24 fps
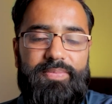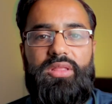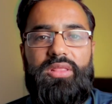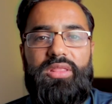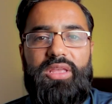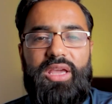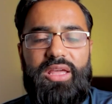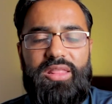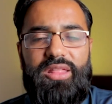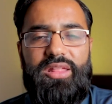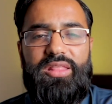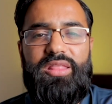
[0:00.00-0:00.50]

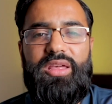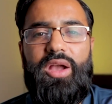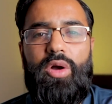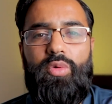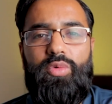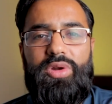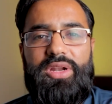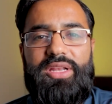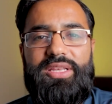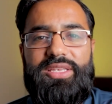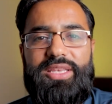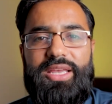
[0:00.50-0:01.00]
The other thing I
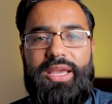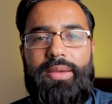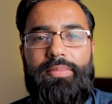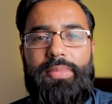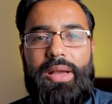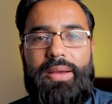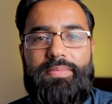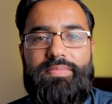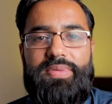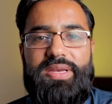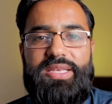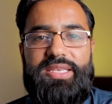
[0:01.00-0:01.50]
want to say
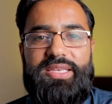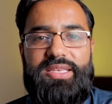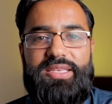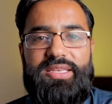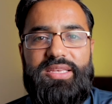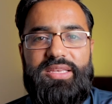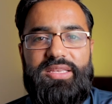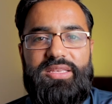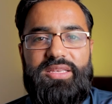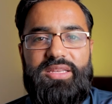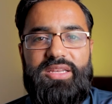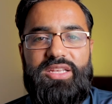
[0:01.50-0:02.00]
about busy
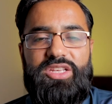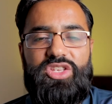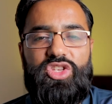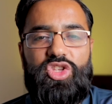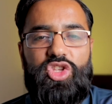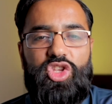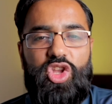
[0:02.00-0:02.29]
season is